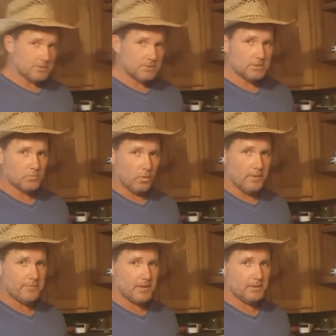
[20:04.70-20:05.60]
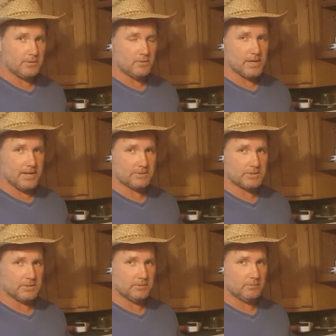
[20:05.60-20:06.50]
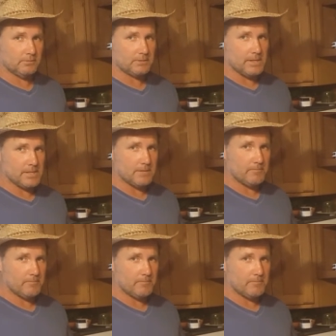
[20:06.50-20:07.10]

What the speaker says: This is just one thing that you guys can